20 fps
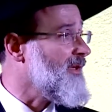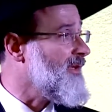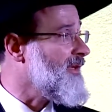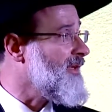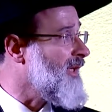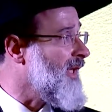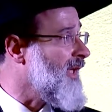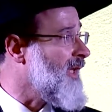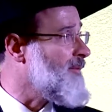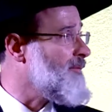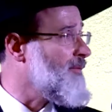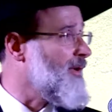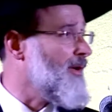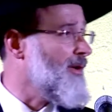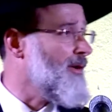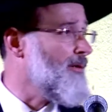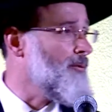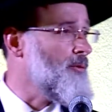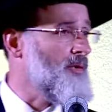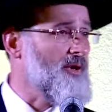in the name
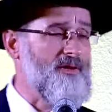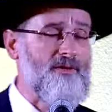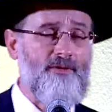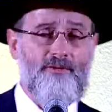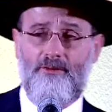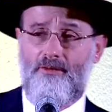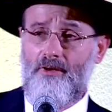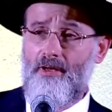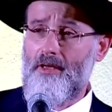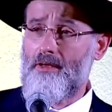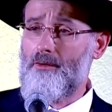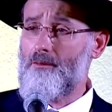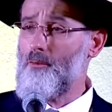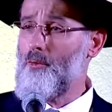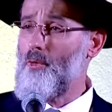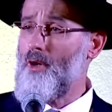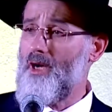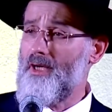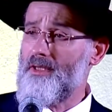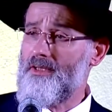of one's friend,
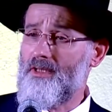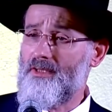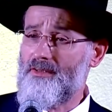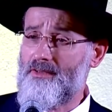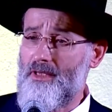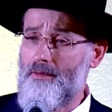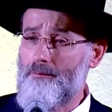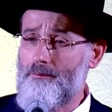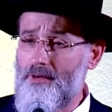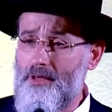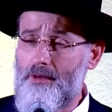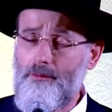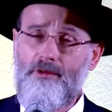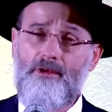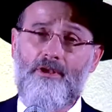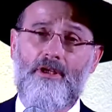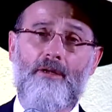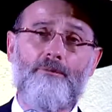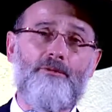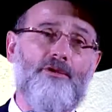why does that bring
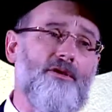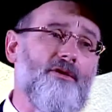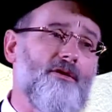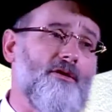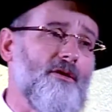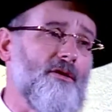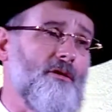redemption to